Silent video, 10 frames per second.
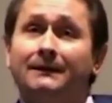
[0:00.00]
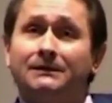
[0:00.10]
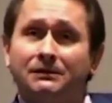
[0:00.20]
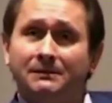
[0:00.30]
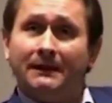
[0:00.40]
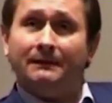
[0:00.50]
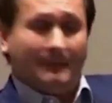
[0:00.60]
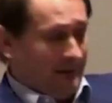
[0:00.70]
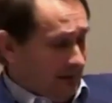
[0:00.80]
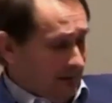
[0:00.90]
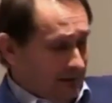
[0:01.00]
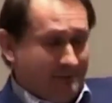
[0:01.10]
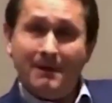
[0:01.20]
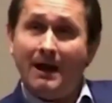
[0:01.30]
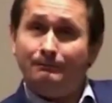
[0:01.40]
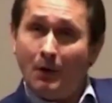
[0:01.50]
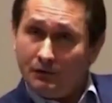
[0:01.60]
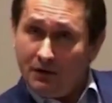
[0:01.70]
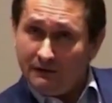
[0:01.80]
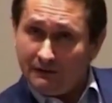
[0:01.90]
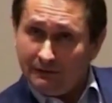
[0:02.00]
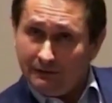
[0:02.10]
excuse me, is it my bonus?